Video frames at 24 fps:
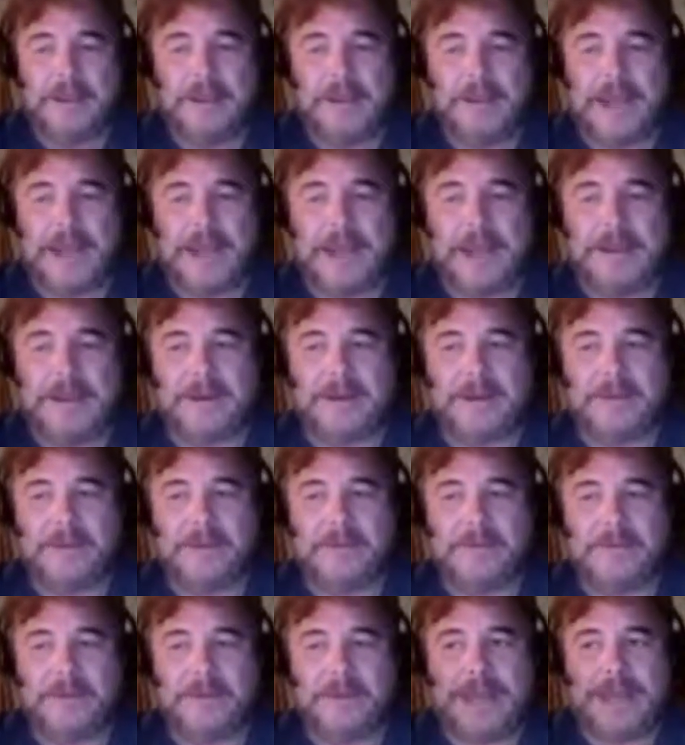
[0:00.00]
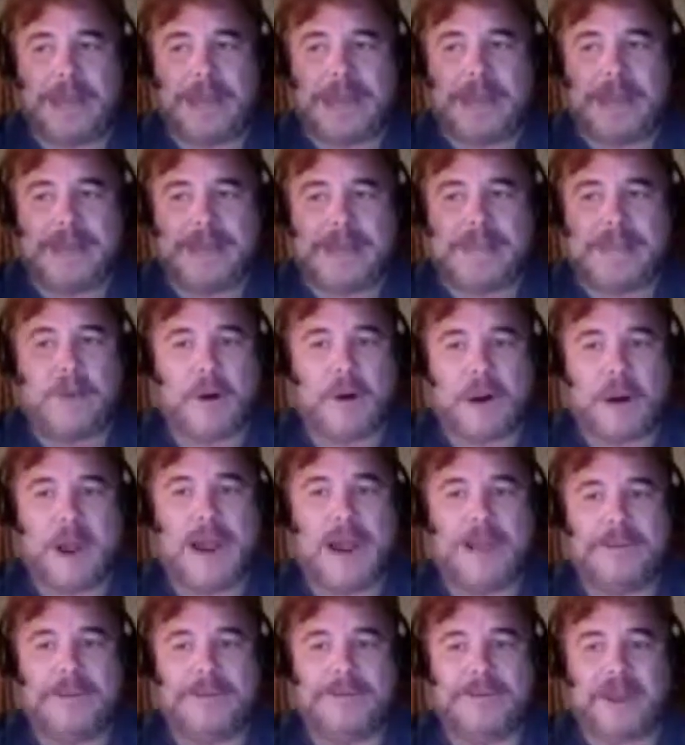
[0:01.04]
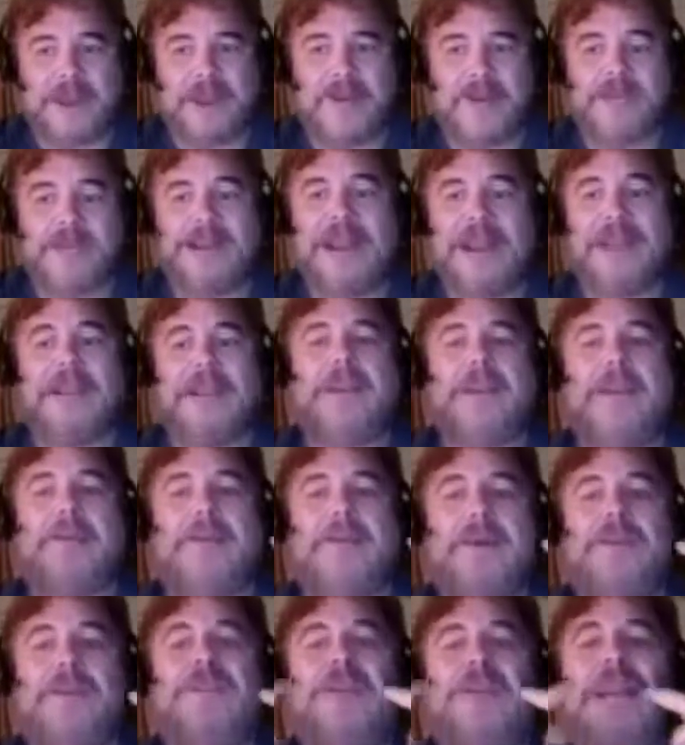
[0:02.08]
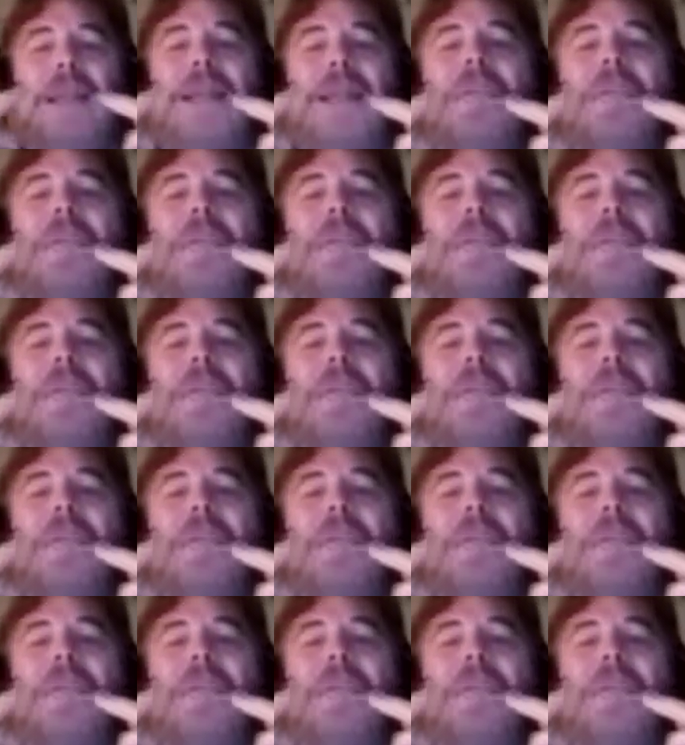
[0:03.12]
that we had MRIs of, and she could